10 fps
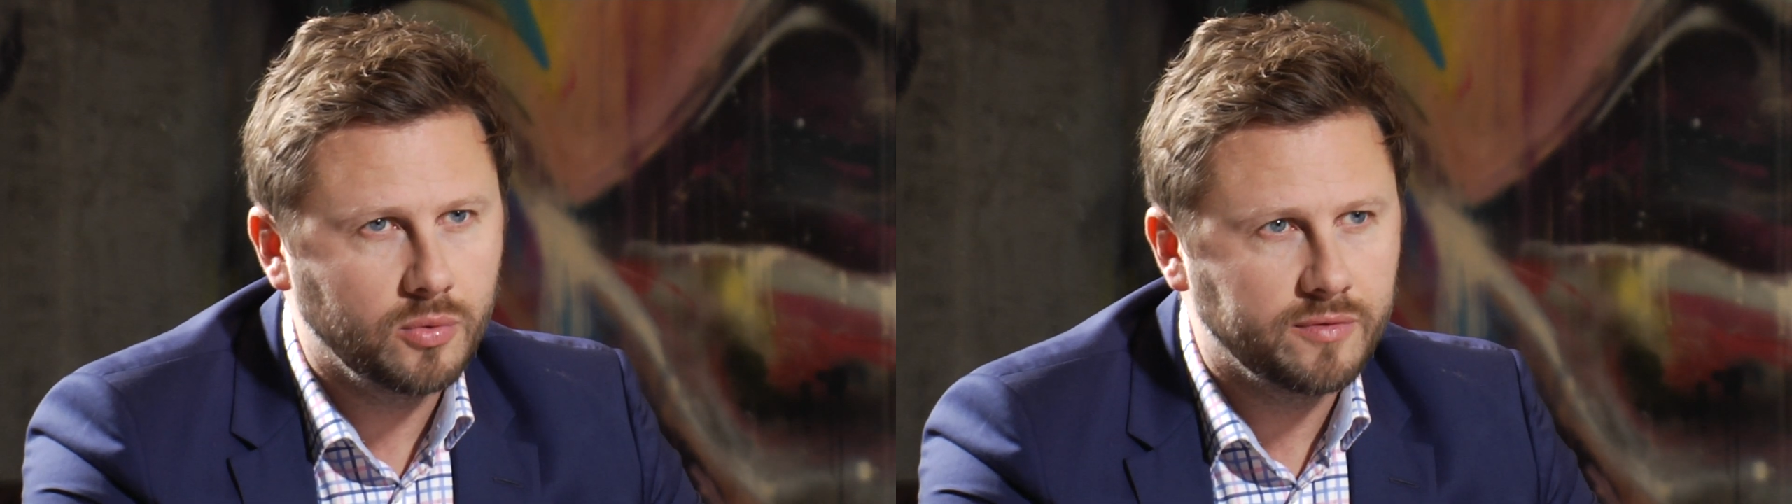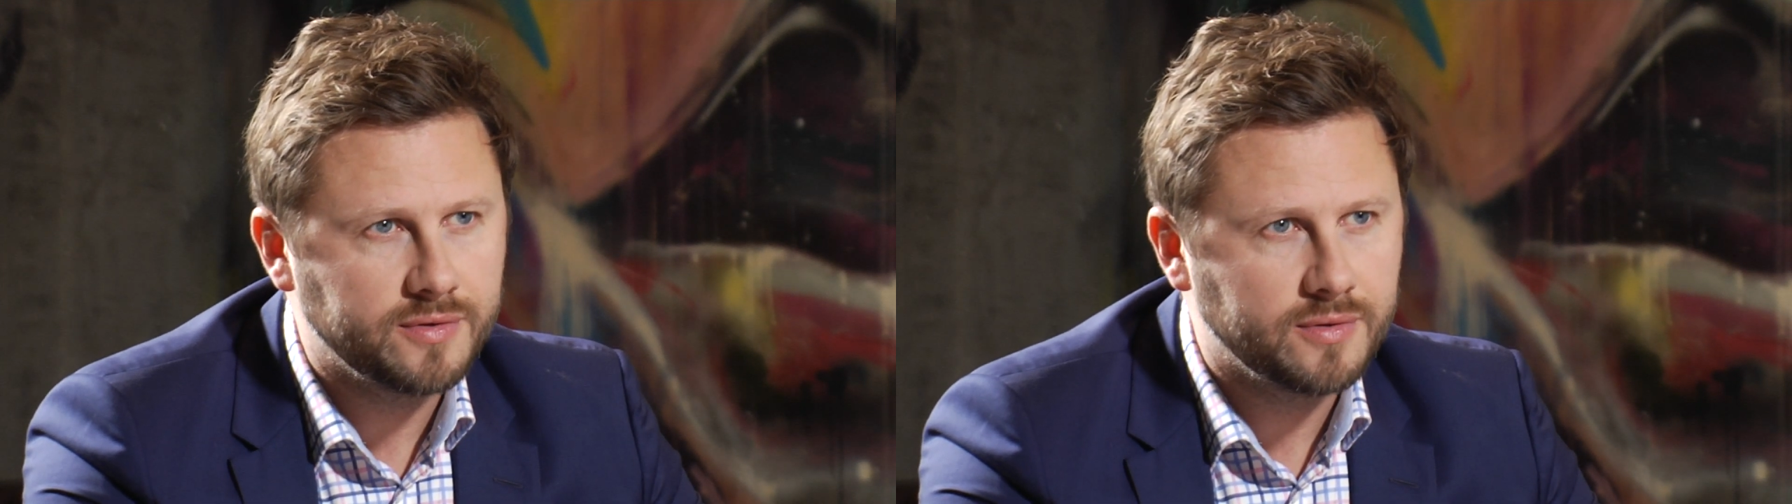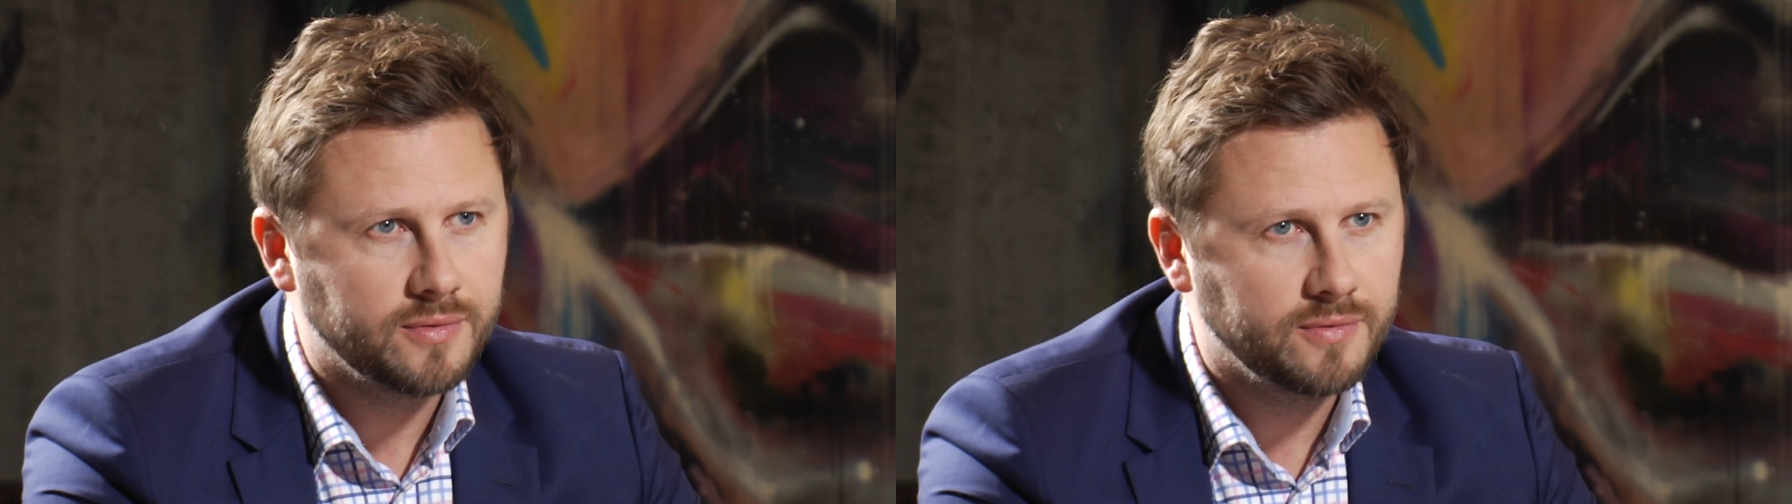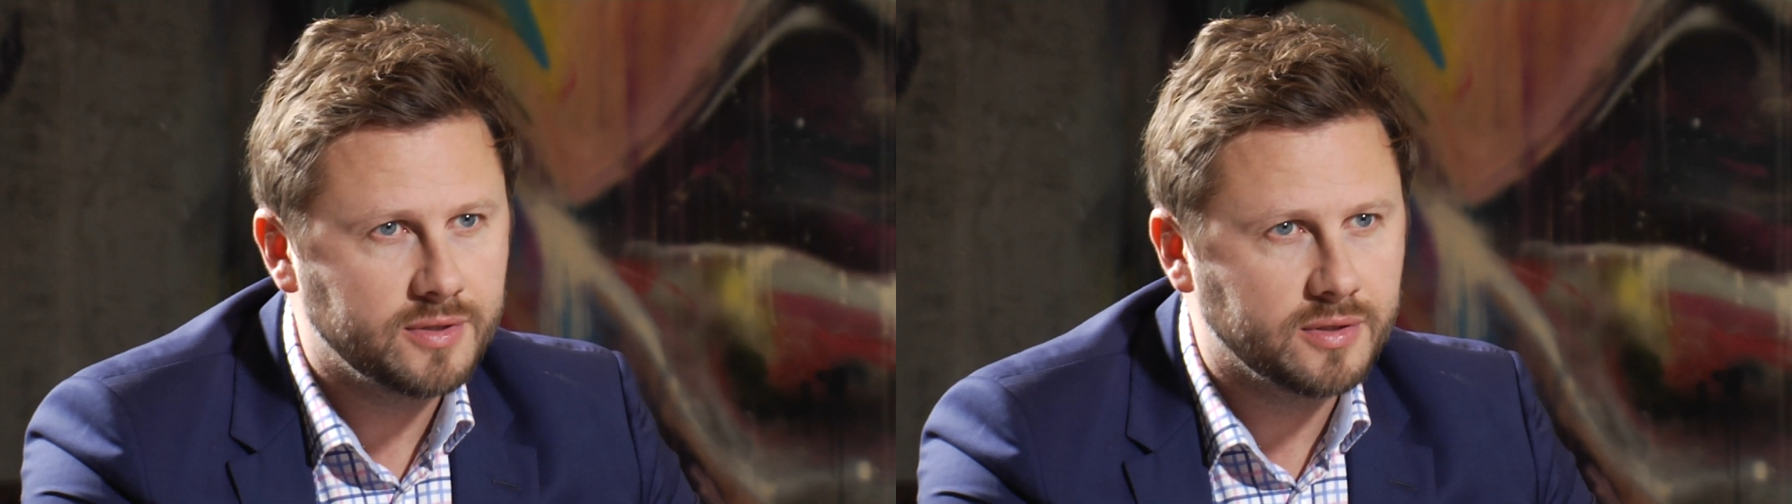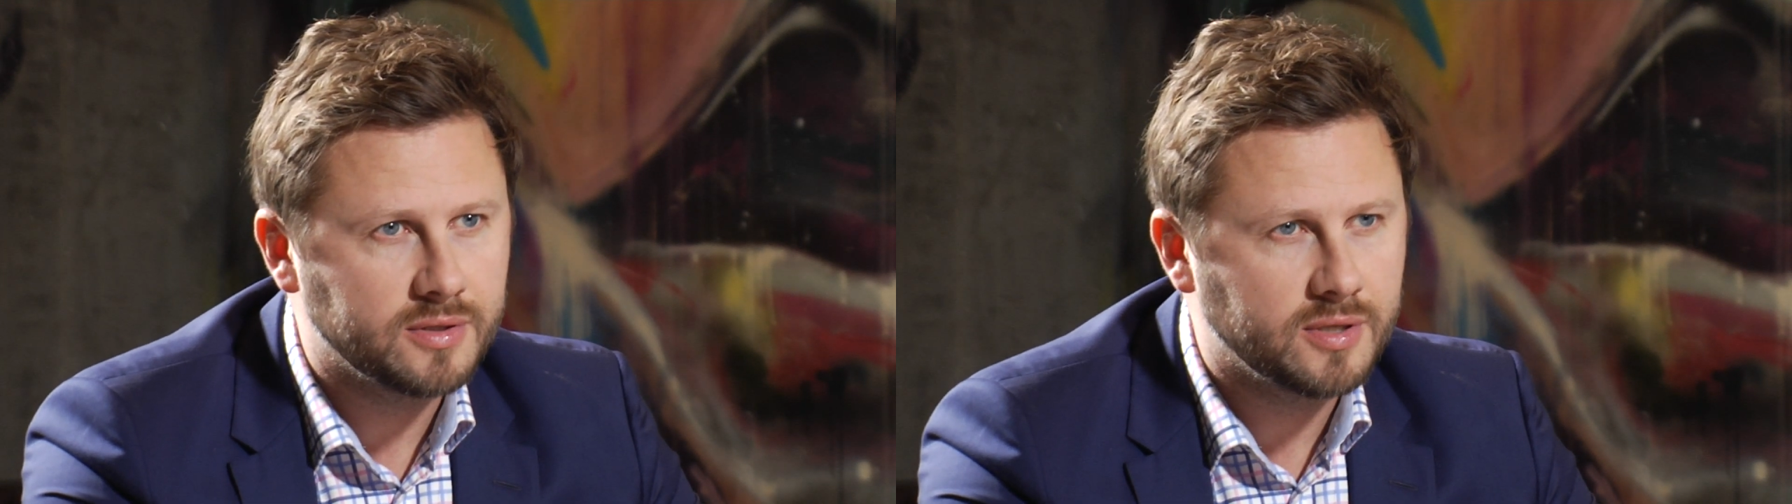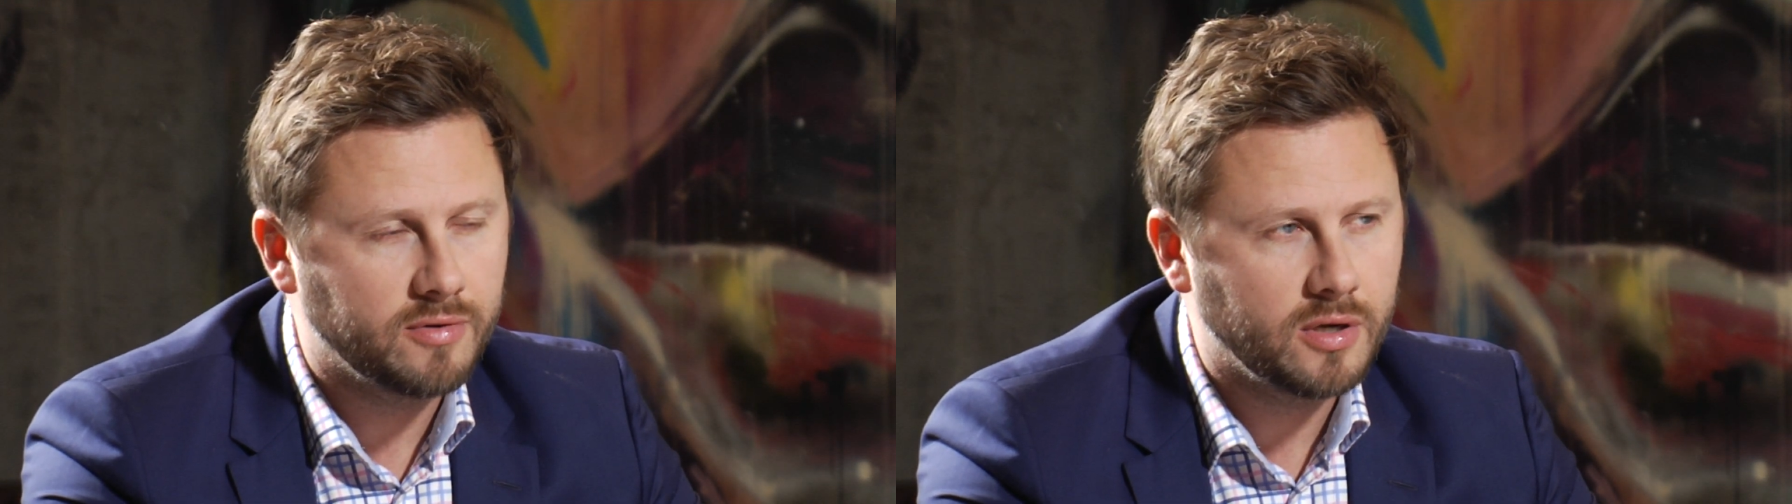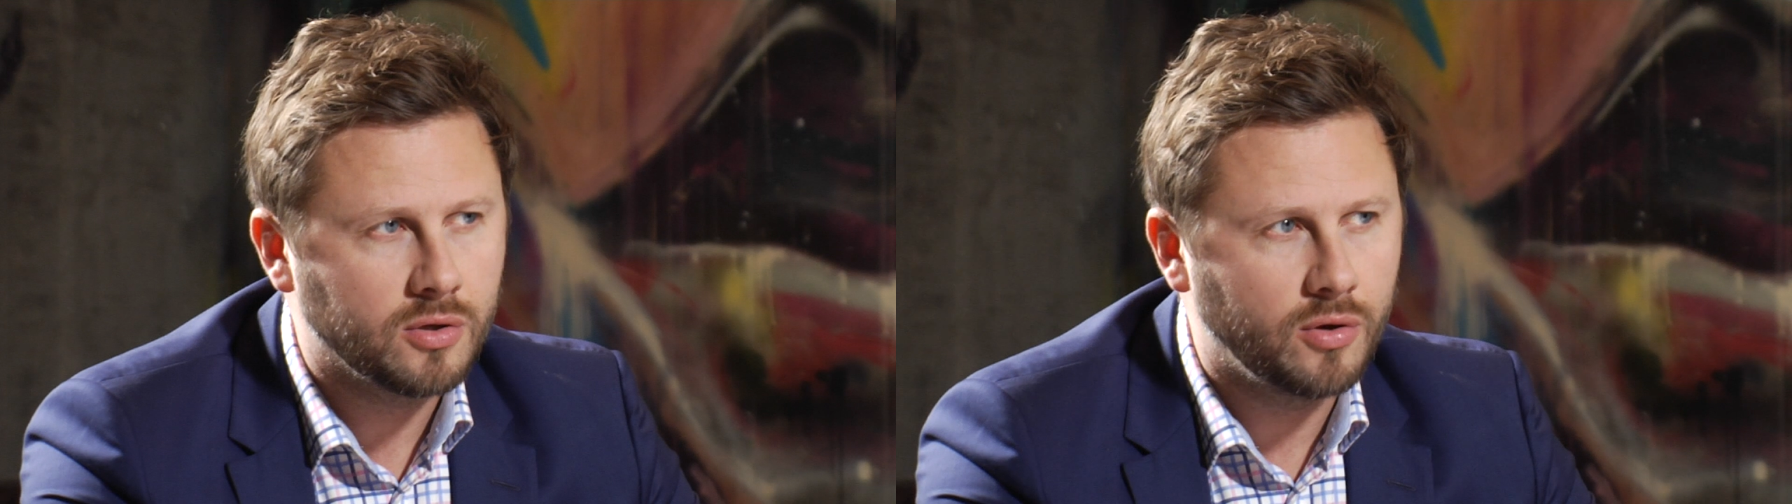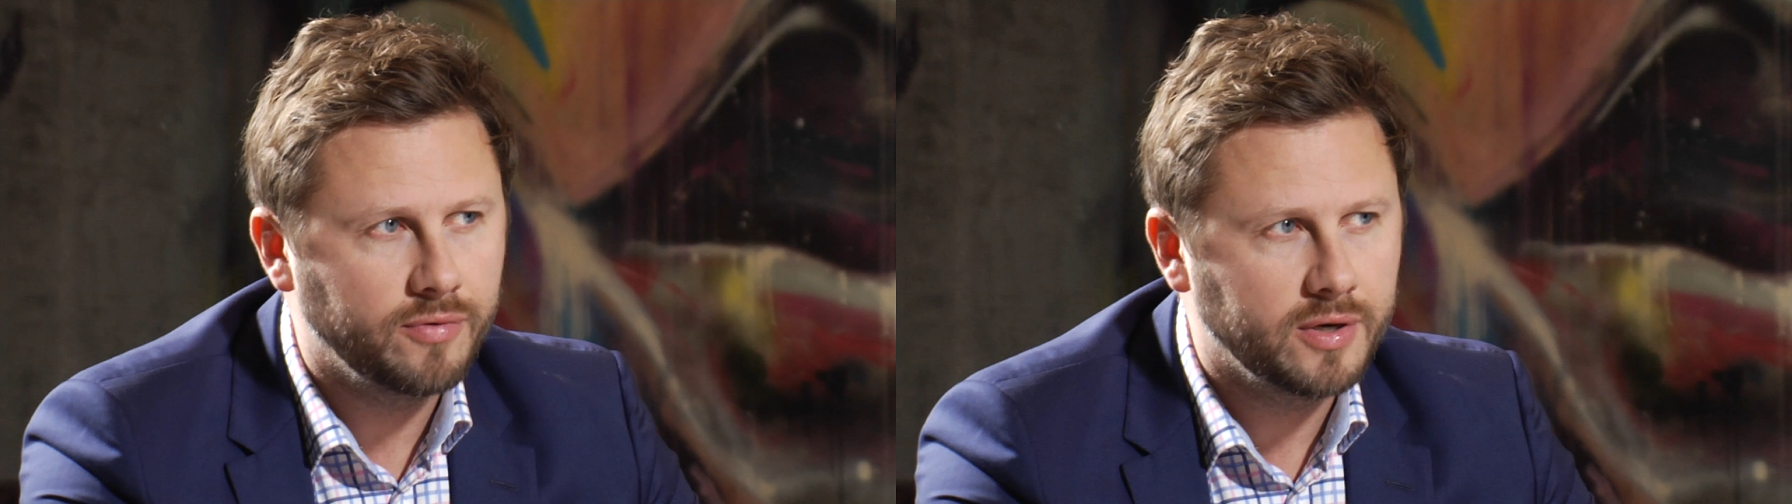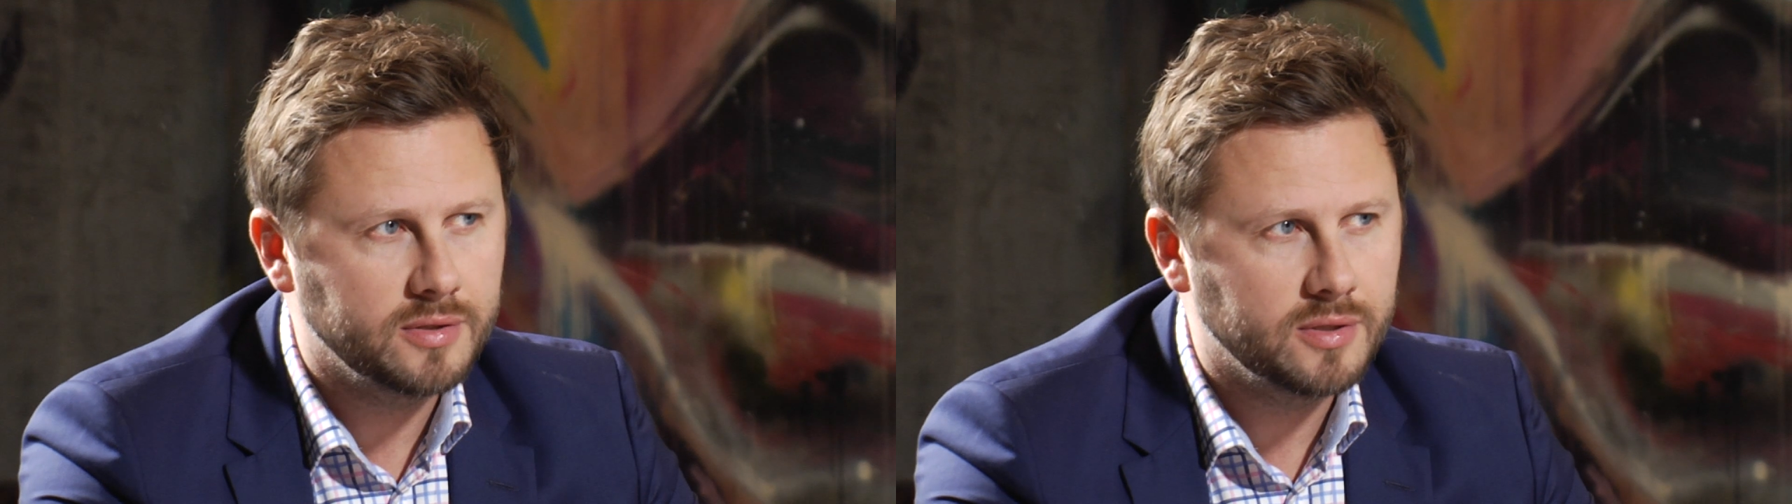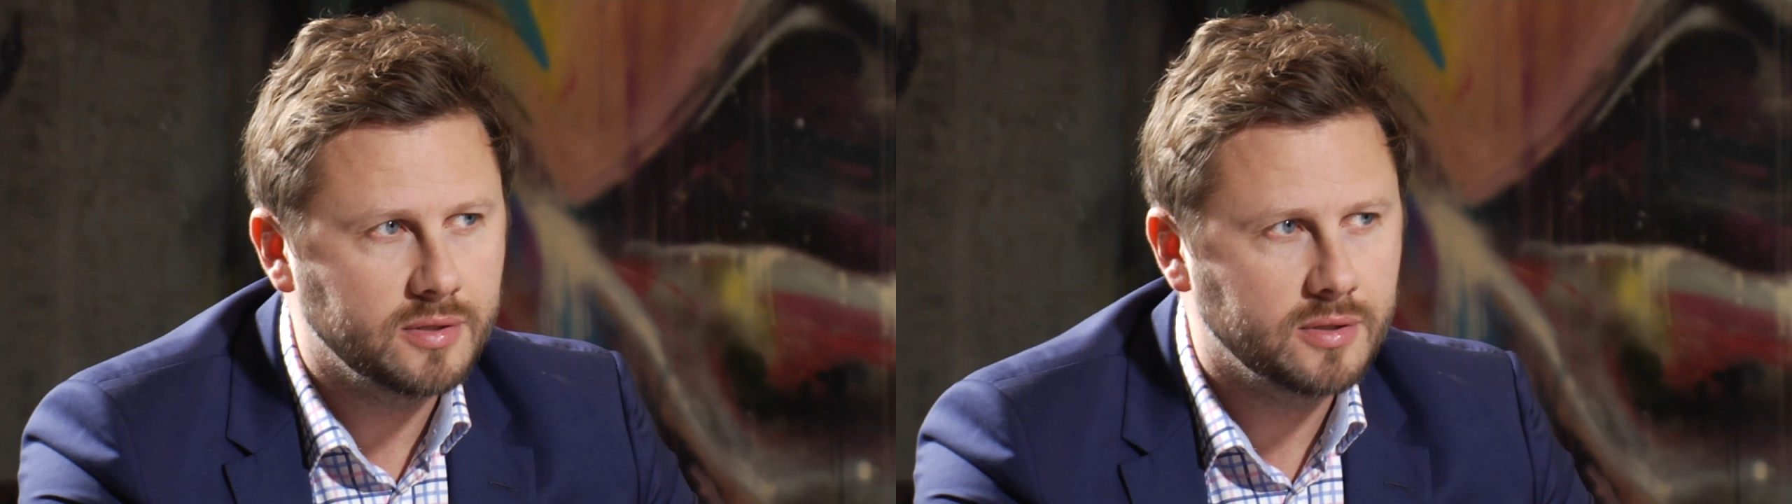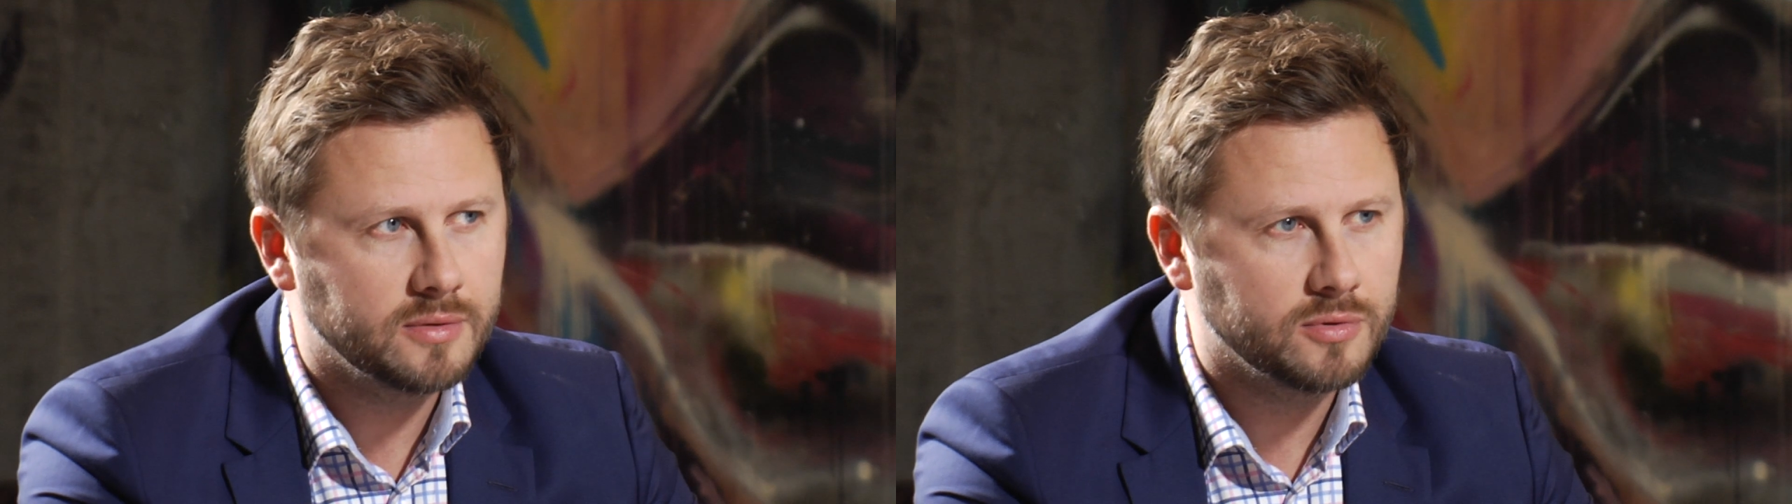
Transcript: We've visited several conferences.